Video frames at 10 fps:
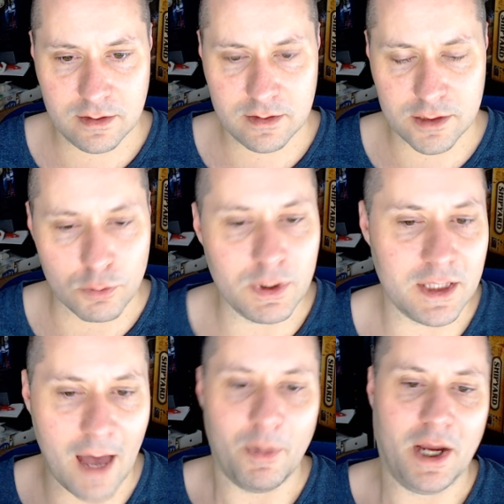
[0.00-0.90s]
doing
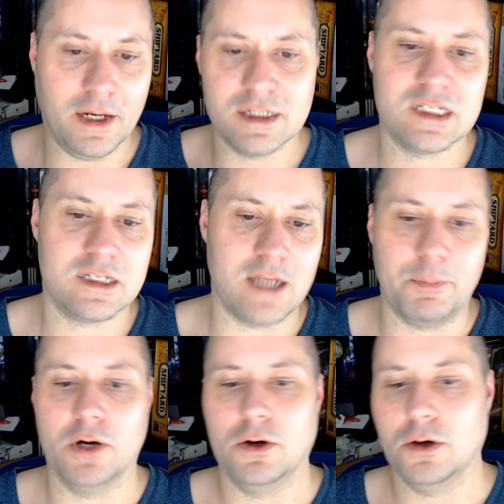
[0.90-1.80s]
that might step
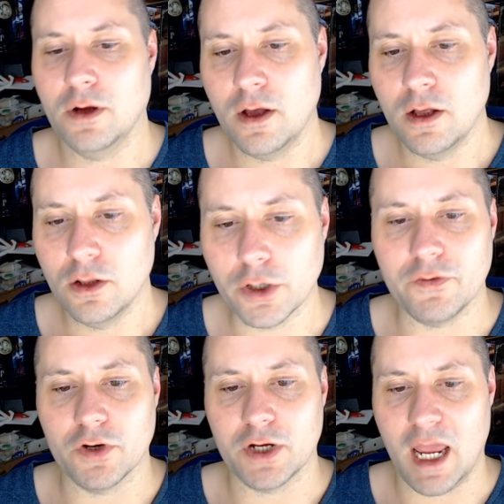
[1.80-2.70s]
your look of
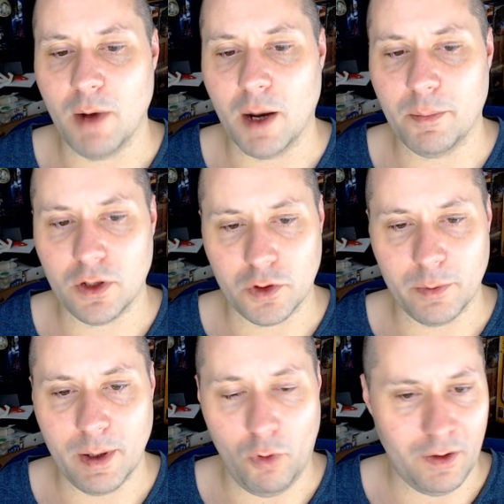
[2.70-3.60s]
your game up a little
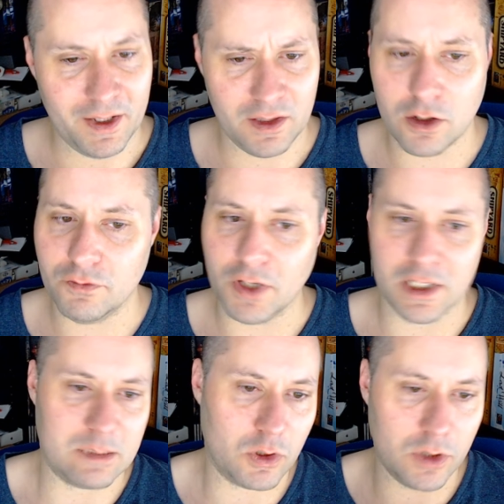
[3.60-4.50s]
bit more. Like they could have done
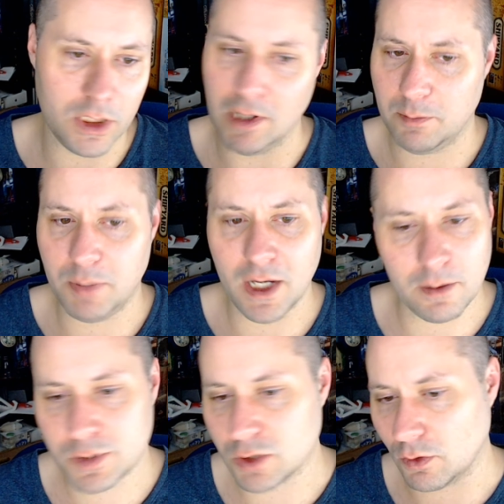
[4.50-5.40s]
some unique
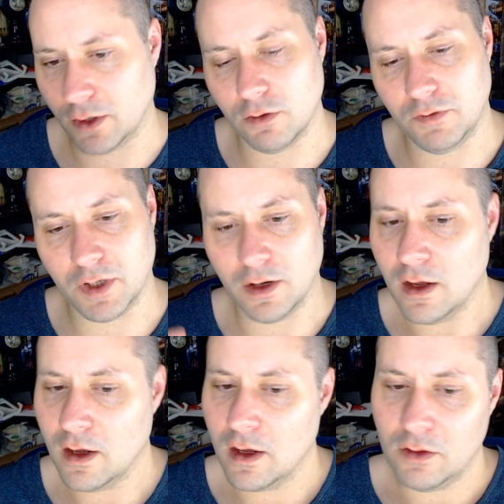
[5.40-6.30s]
pips, or they could have done
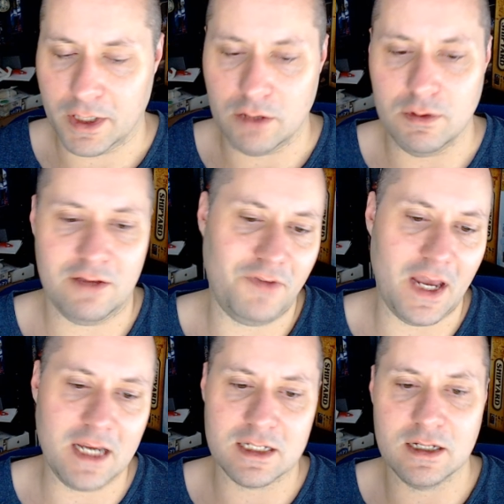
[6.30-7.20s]
like unique
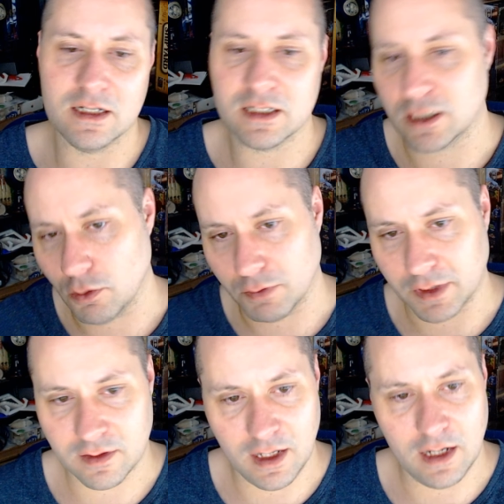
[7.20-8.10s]
faces to go with the
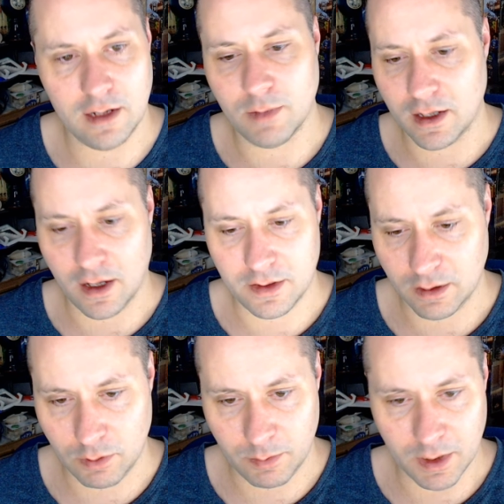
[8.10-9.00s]
theme. I think it
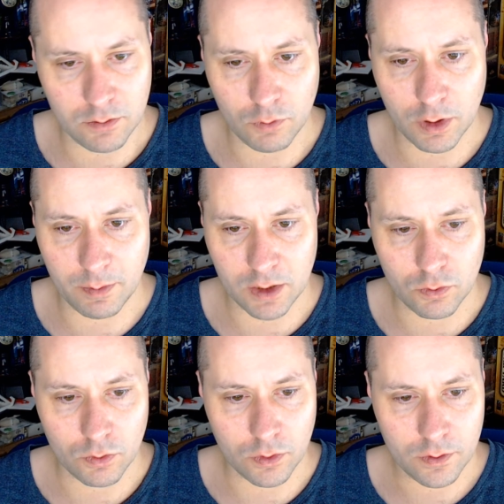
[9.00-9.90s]
would have been cool.